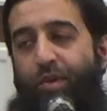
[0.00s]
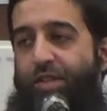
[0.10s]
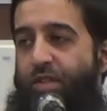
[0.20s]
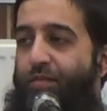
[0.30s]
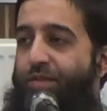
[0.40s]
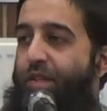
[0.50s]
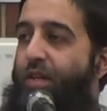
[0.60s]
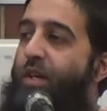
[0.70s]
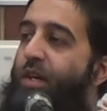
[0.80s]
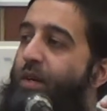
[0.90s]
a police officer
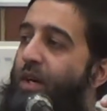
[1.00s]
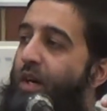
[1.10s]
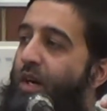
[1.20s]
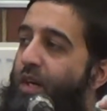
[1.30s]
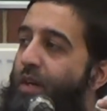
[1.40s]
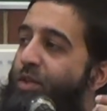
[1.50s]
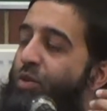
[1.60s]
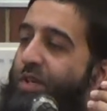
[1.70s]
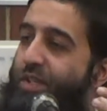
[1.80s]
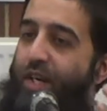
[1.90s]
uh, gives
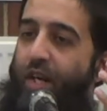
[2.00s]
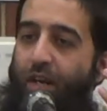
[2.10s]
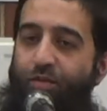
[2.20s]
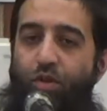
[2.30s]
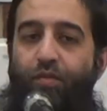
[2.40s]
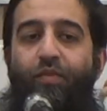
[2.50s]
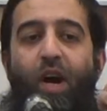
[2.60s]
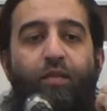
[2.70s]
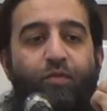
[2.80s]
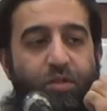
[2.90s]
you a ticket, gives you a
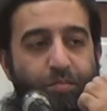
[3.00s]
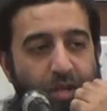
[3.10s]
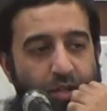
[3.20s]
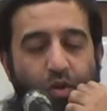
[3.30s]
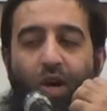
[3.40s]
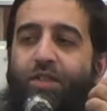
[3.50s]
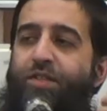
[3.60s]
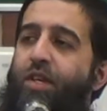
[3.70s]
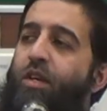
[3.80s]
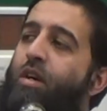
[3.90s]
fine for speeding, you can't
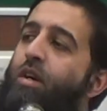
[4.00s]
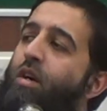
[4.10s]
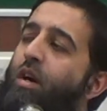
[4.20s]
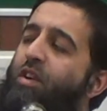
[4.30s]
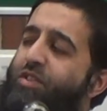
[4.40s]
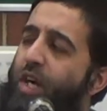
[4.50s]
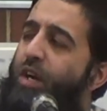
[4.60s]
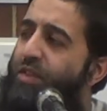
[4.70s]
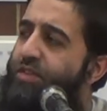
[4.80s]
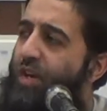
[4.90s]
say, I'll take
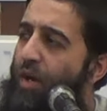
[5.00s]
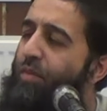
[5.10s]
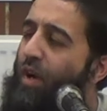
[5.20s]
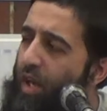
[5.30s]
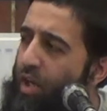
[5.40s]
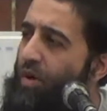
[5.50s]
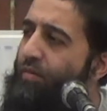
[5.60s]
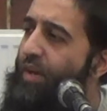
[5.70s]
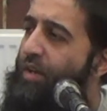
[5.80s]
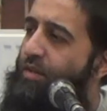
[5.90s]
it this time, but I'll let you
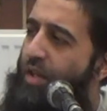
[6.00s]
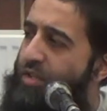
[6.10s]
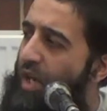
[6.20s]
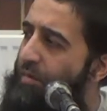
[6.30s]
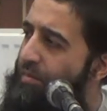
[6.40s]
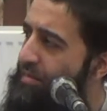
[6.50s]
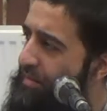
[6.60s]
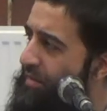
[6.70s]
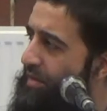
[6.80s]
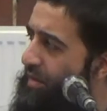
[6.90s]
off next, time.
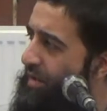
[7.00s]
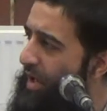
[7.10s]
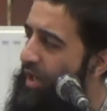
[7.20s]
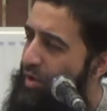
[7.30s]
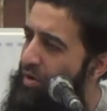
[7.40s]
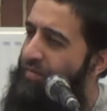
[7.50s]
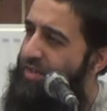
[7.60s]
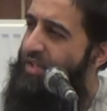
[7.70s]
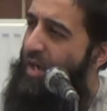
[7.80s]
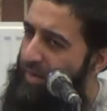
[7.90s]
I'll let you off
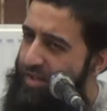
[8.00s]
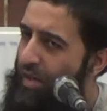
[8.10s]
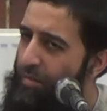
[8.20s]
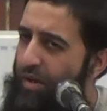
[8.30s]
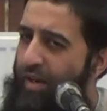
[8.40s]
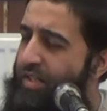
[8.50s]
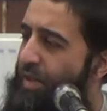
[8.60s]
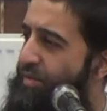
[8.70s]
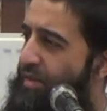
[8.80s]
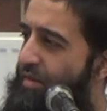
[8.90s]
this time, next time I'm not going to
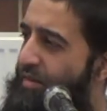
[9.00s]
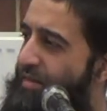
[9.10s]
accept it.